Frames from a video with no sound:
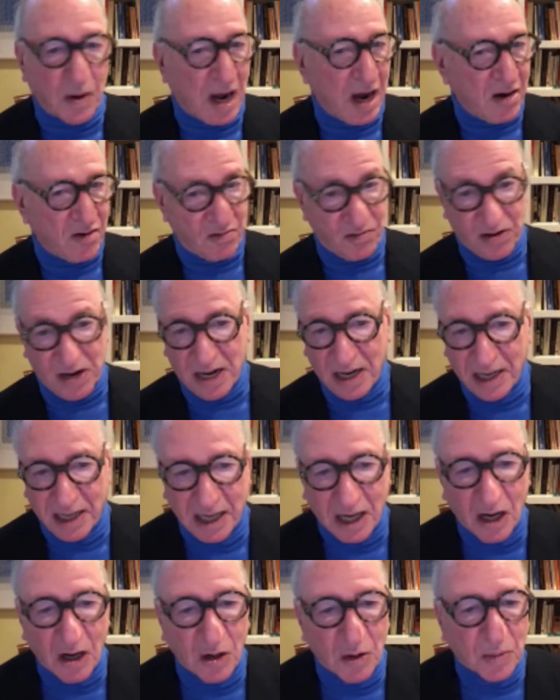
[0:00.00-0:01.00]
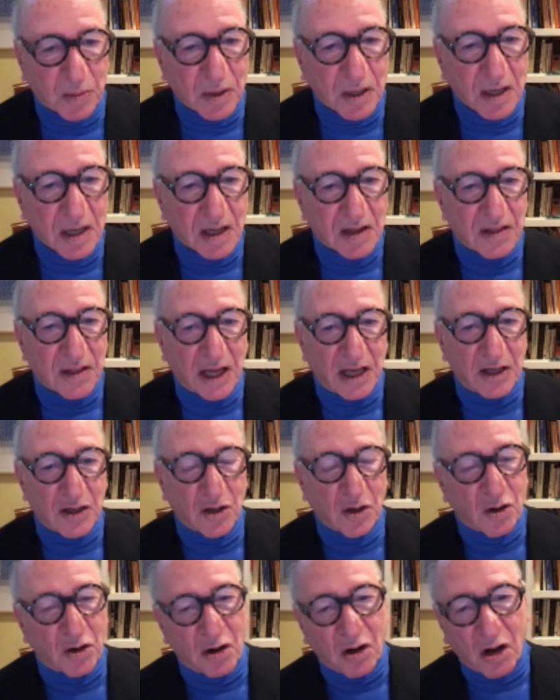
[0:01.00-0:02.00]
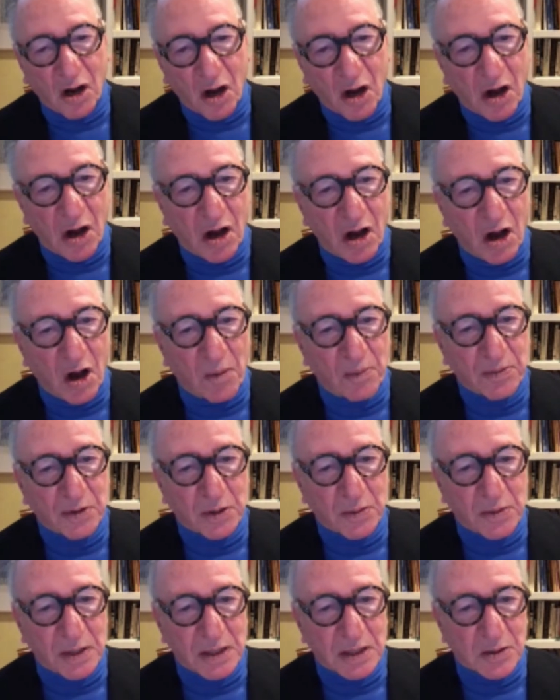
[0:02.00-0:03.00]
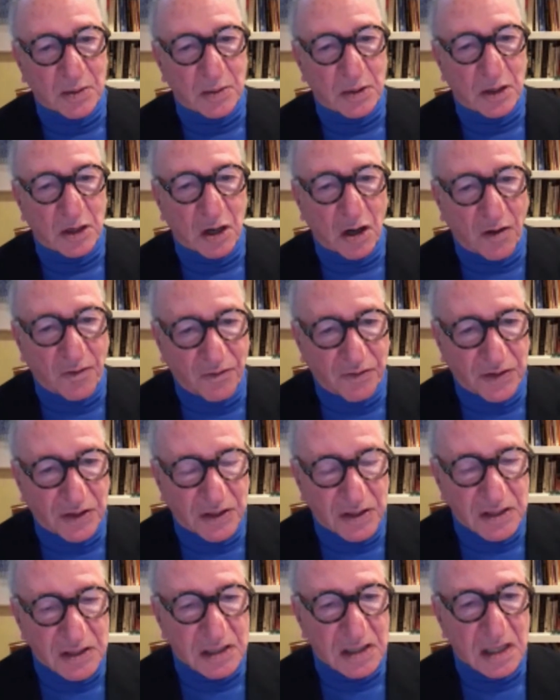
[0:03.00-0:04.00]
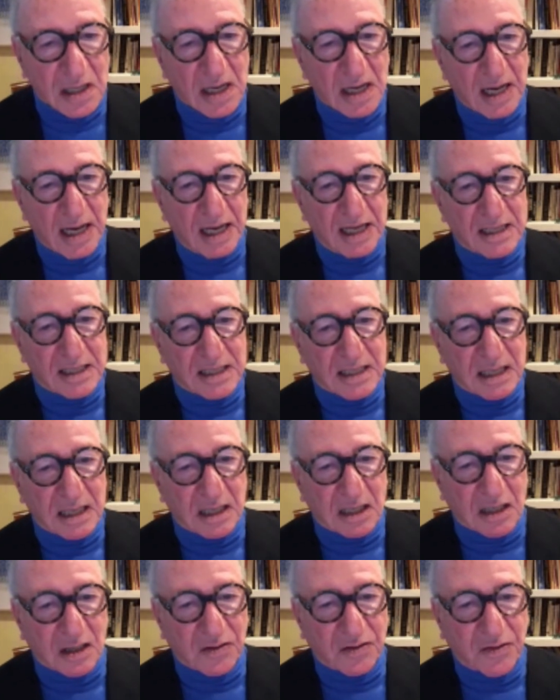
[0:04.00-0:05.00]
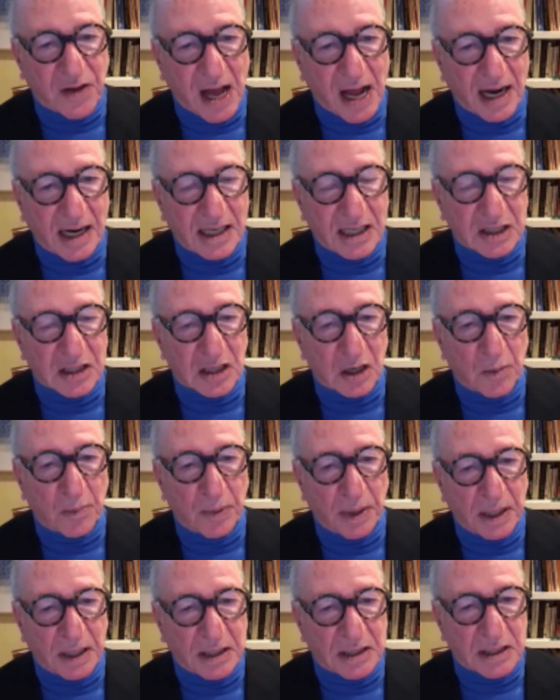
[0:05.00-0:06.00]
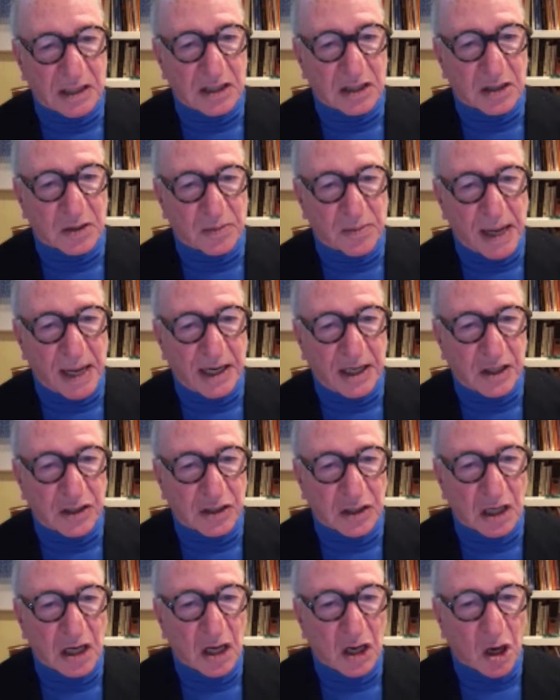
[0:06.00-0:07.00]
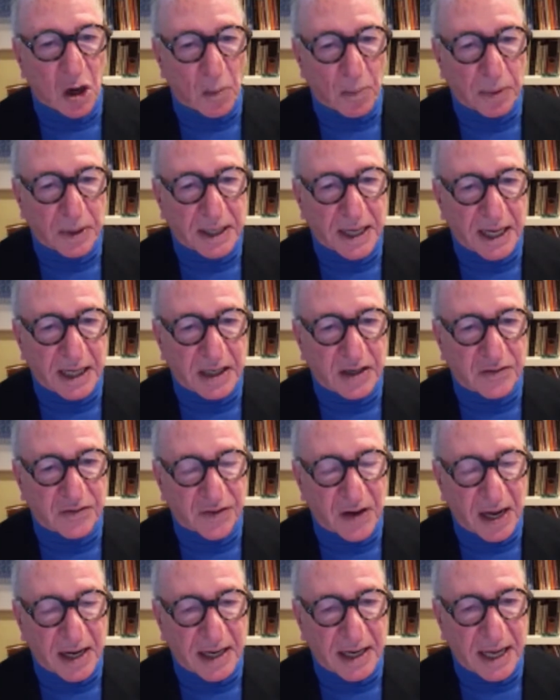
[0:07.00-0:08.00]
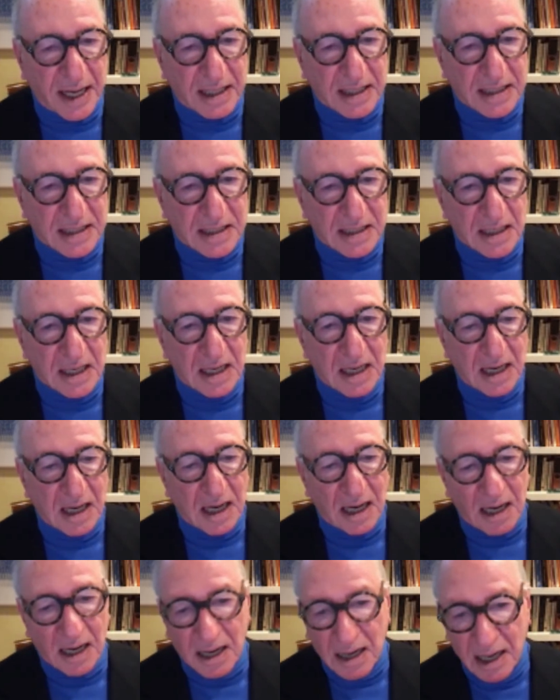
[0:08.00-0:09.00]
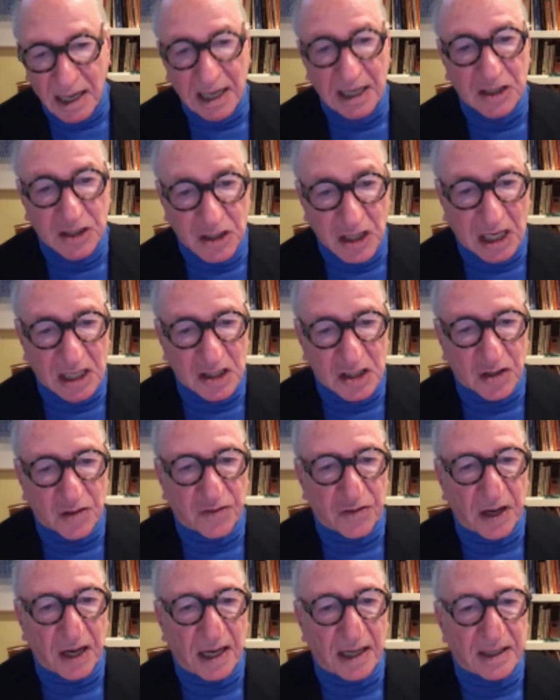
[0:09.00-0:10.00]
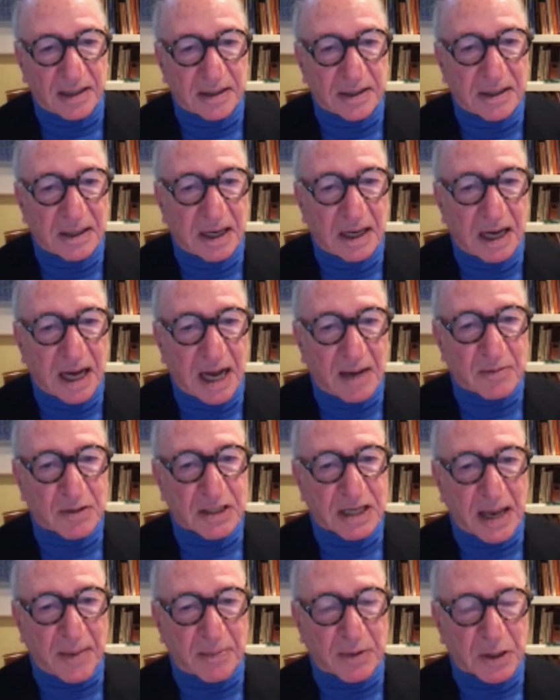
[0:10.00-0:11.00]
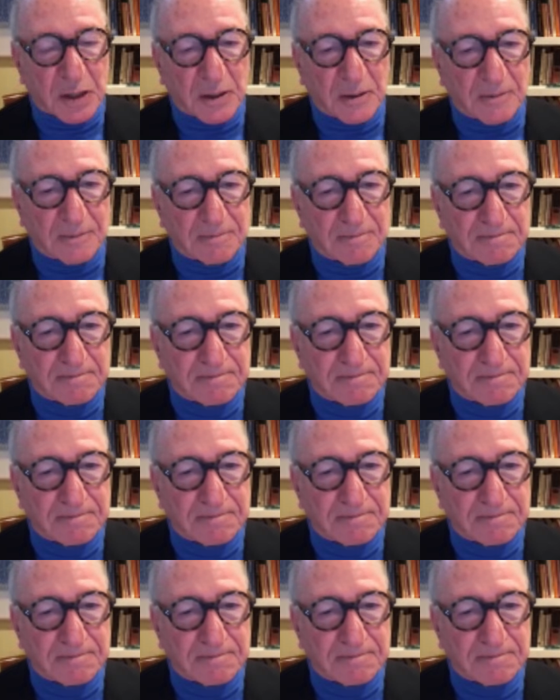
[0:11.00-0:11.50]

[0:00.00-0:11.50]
really hope that your optimism and confidence in Silicon Valley's ability to manage complicated finance is justified. I'm skeptical.